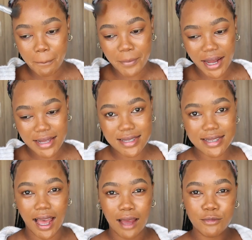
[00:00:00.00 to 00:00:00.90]
but
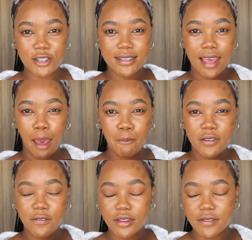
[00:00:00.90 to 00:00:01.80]
I'm just
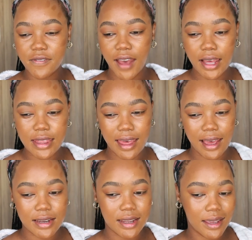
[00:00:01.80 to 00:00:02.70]
happy for the fact
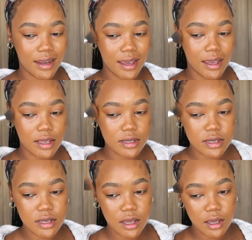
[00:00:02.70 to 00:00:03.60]
that it is